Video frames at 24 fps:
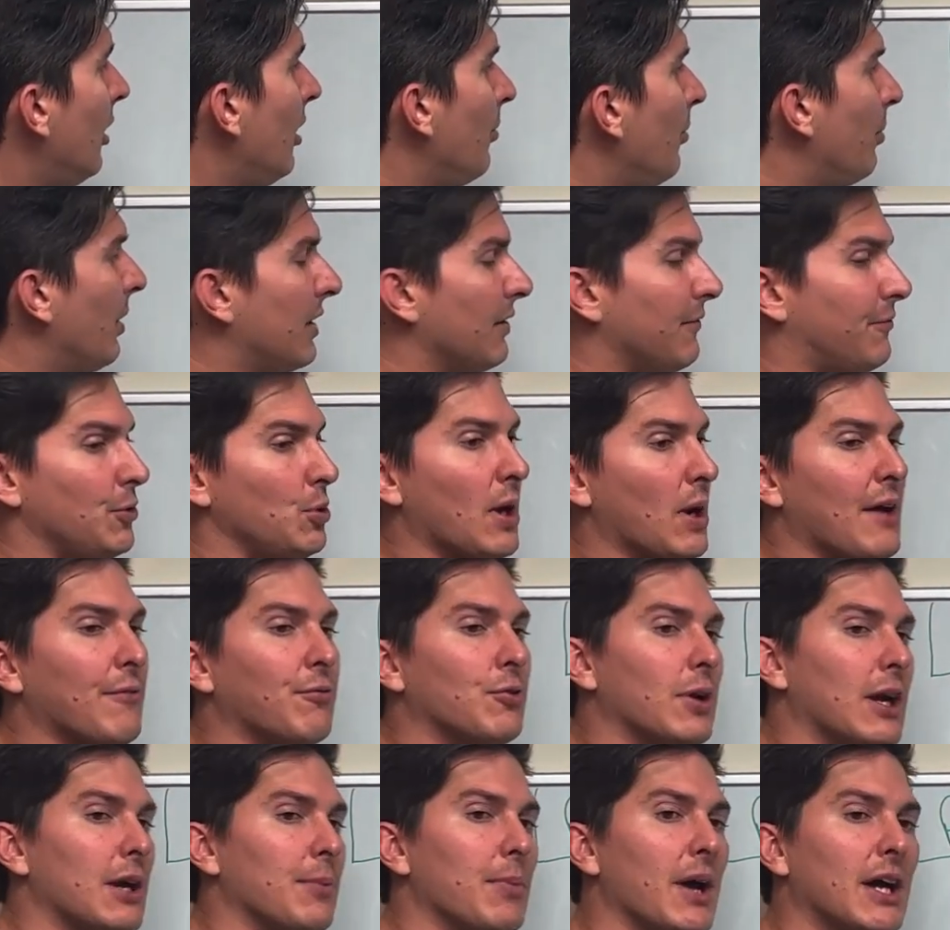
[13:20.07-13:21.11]
But if you have
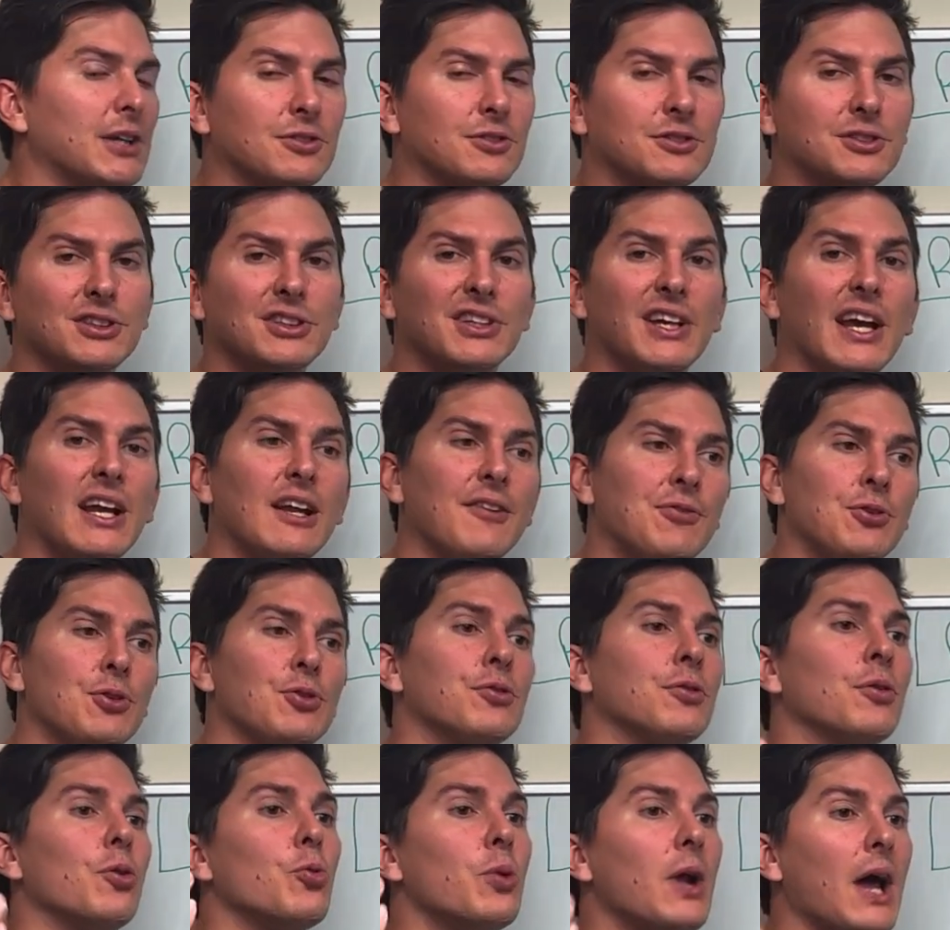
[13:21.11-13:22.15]
great metrics, again, if you
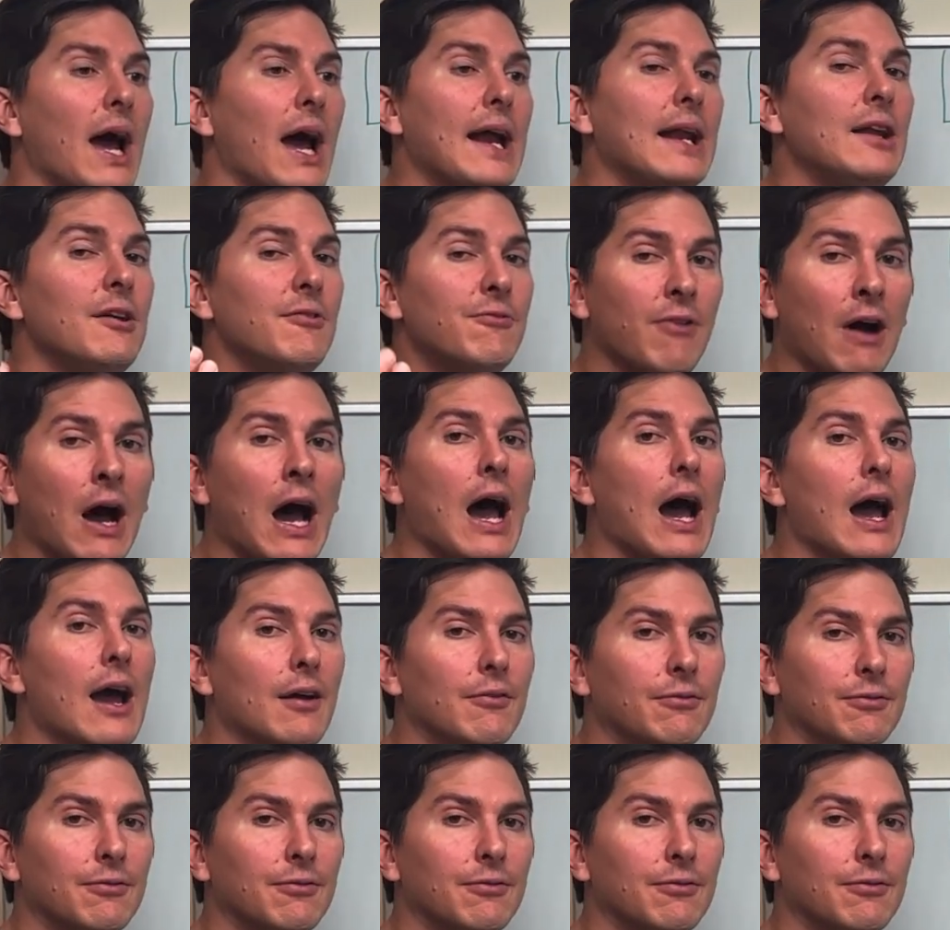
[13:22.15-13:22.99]
throw 95,